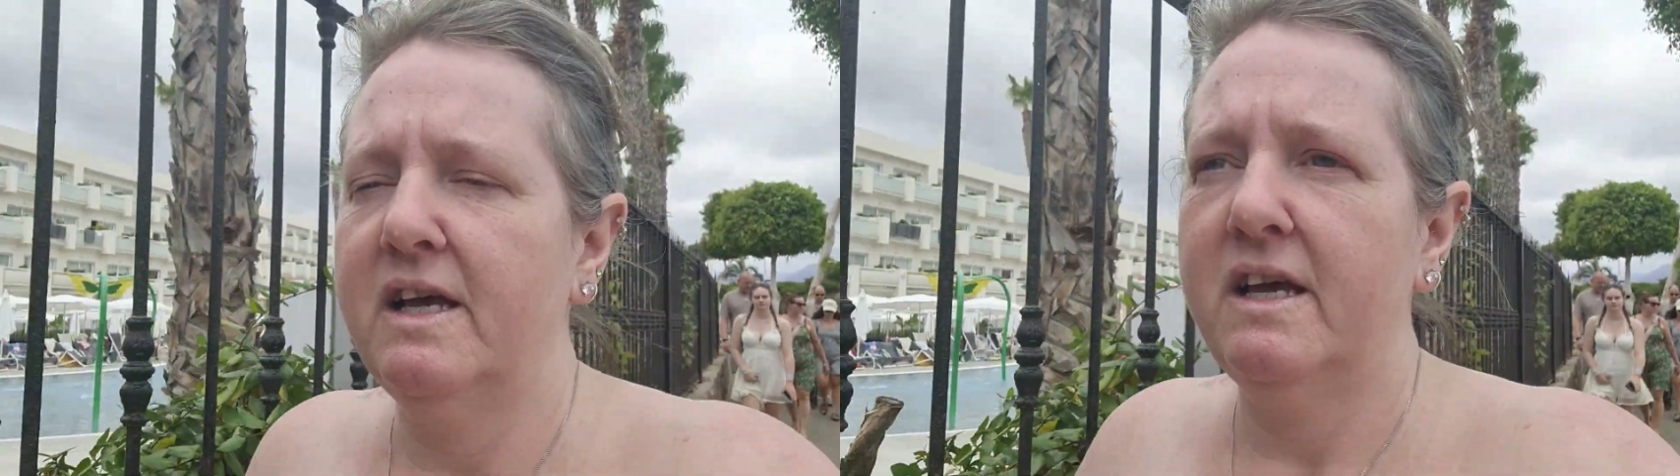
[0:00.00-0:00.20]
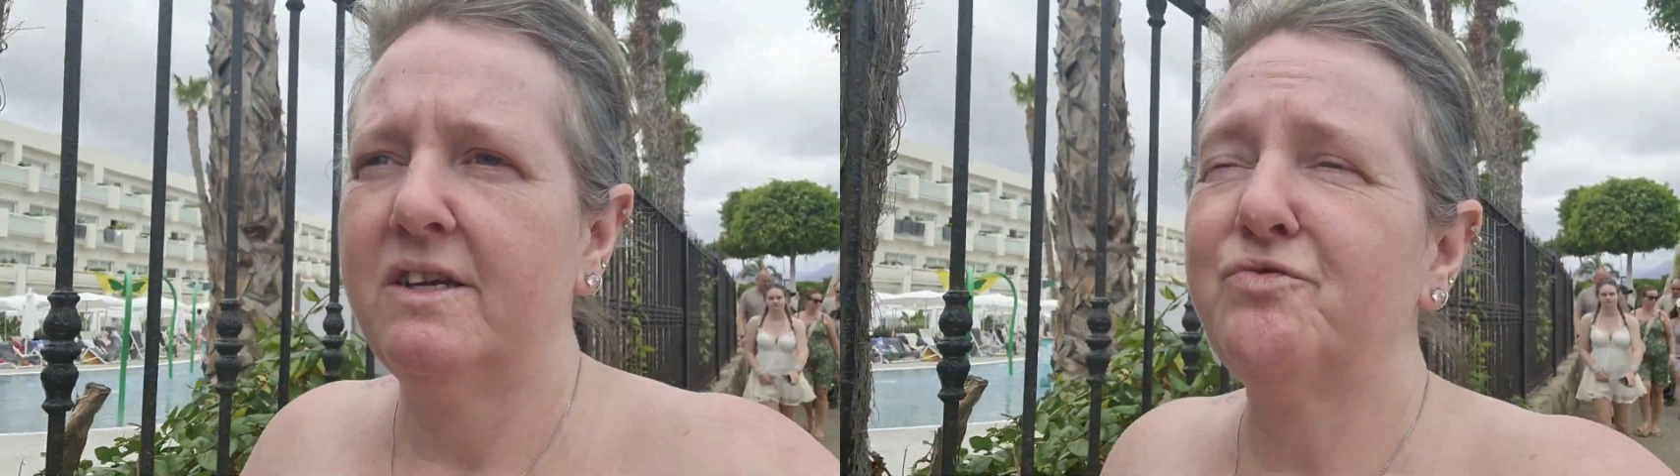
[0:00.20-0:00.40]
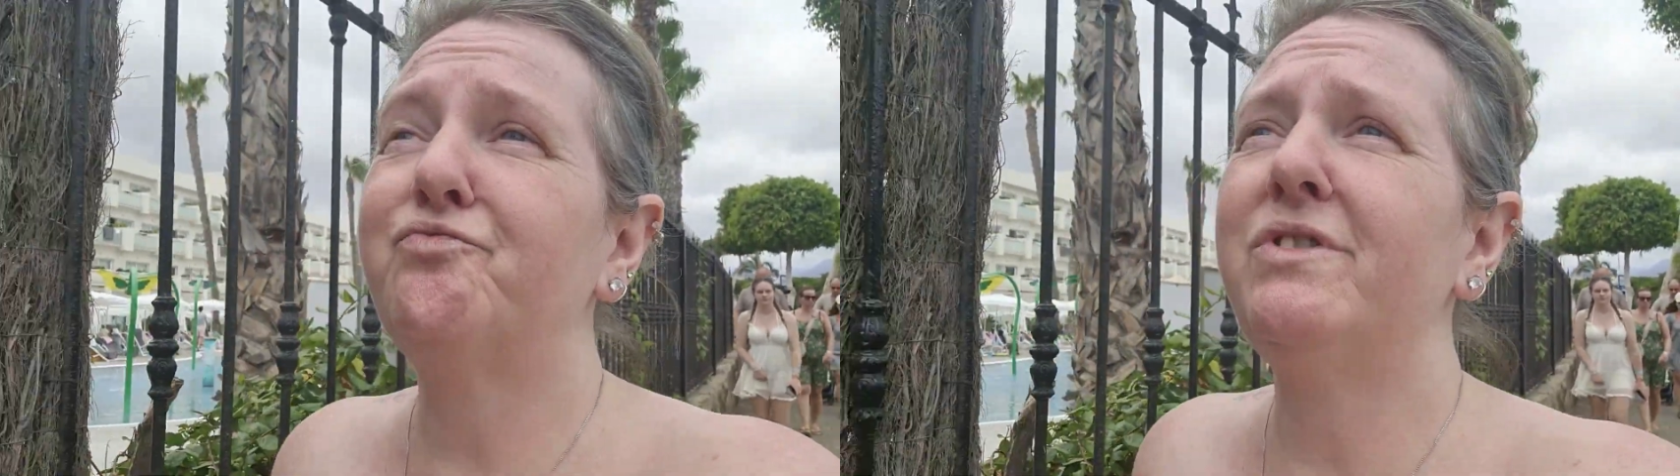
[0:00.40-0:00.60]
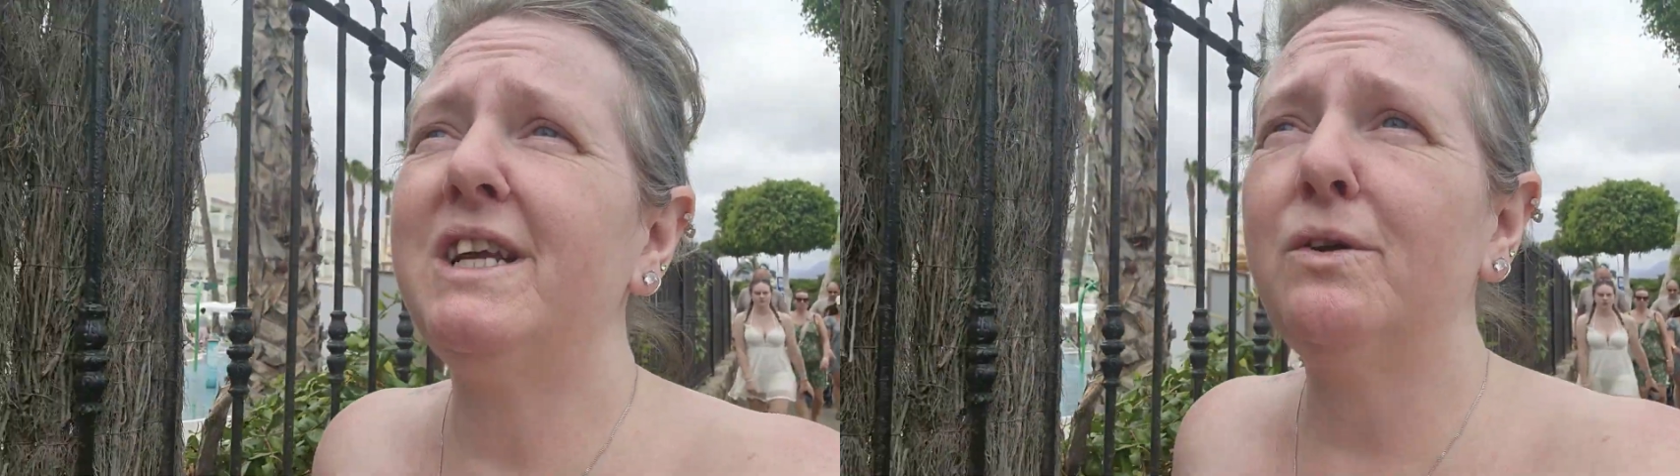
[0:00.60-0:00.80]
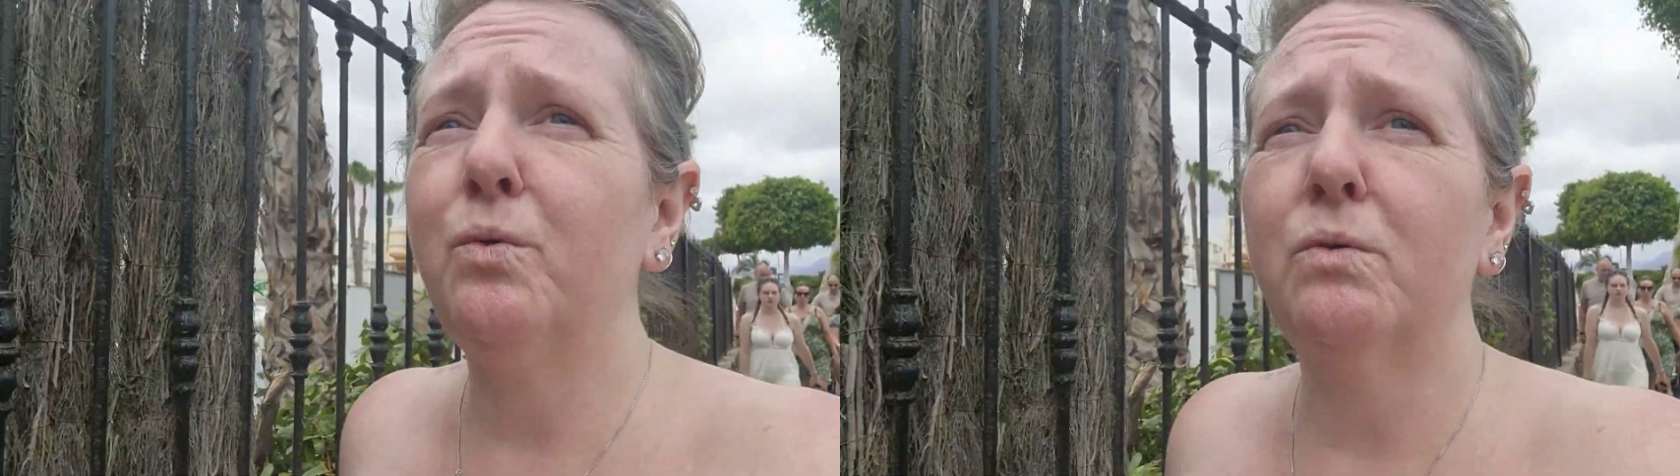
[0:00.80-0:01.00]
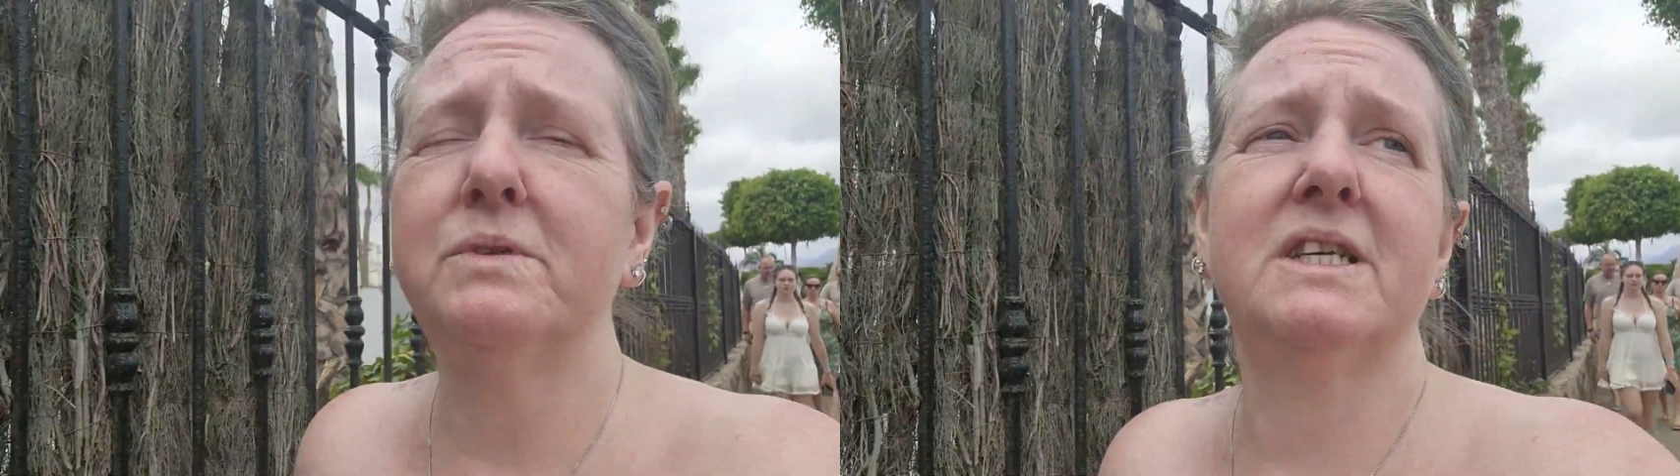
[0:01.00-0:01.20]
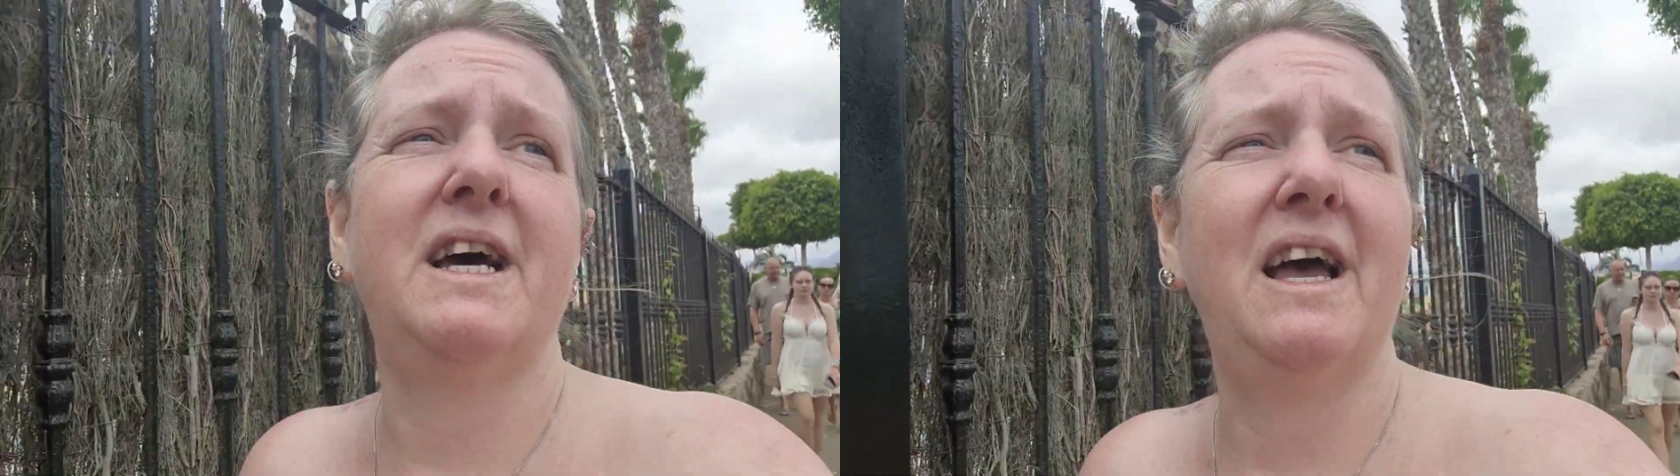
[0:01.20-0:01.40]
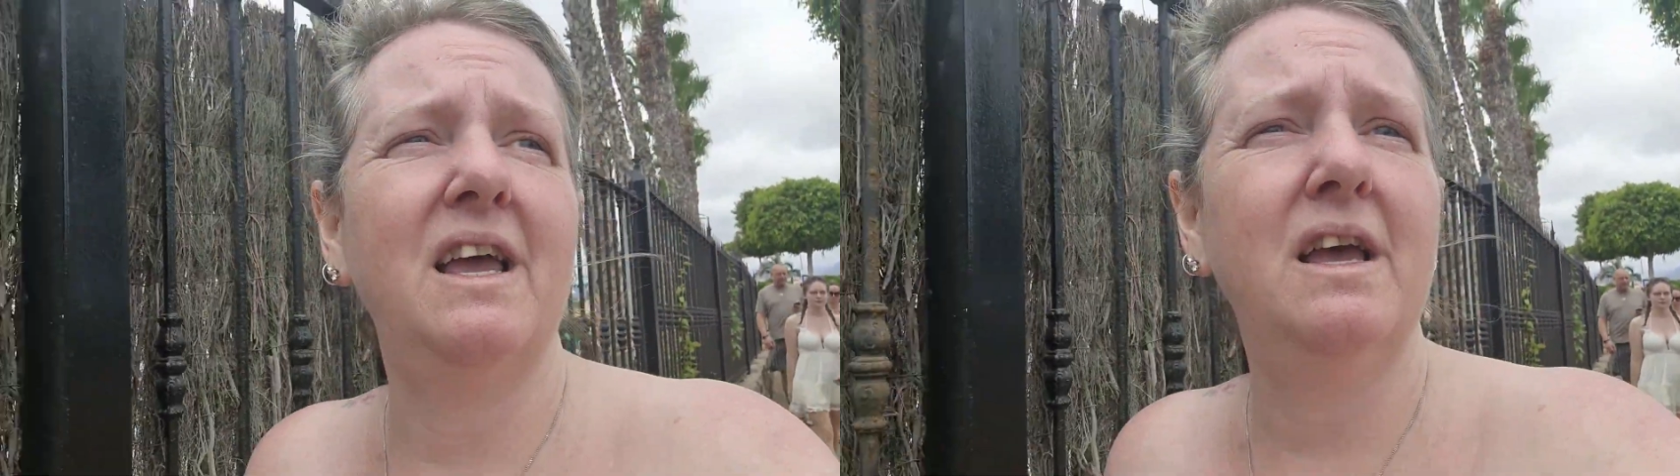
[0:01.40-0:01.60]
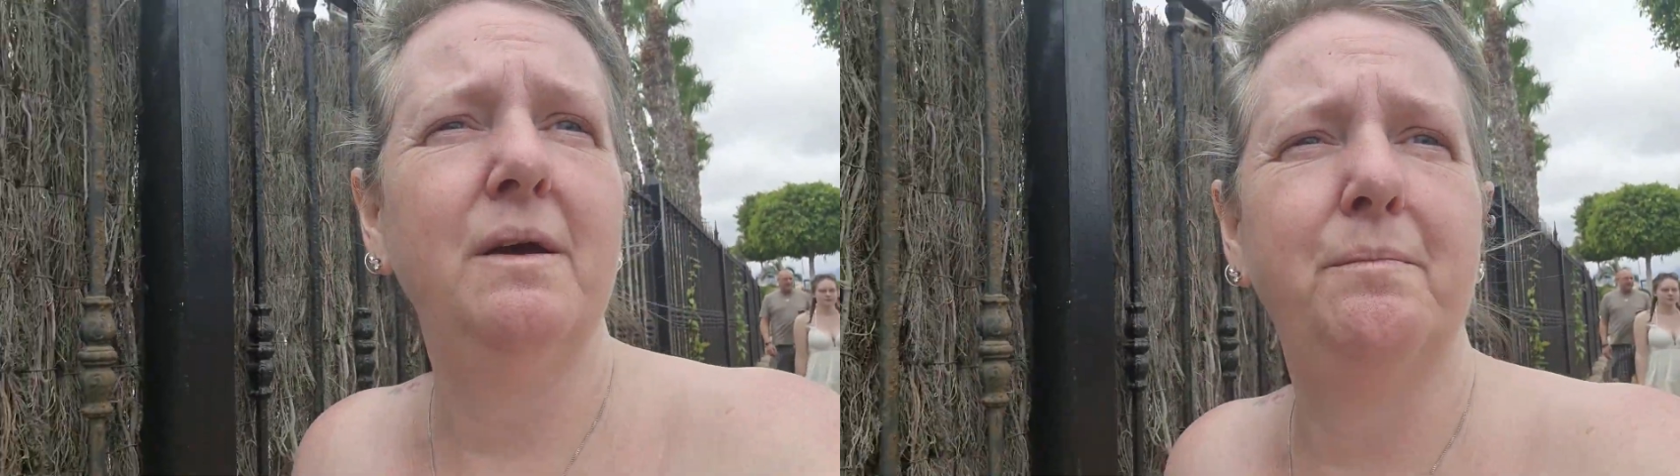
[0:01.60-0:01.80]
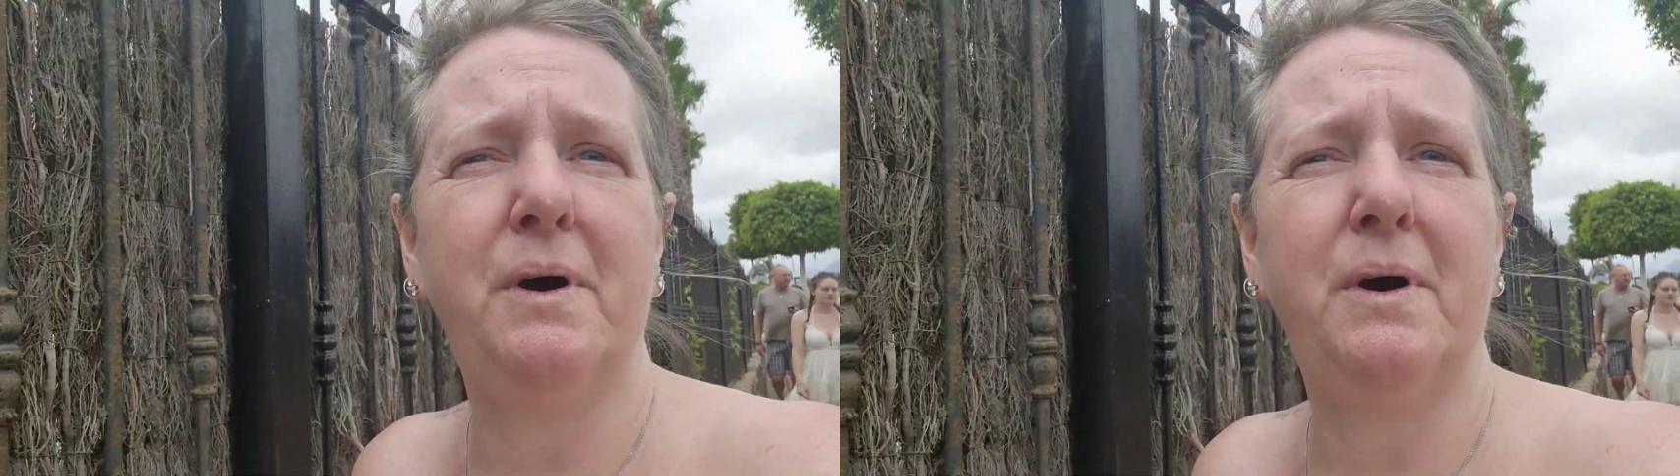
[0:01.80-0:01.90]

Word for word: it's really warm today,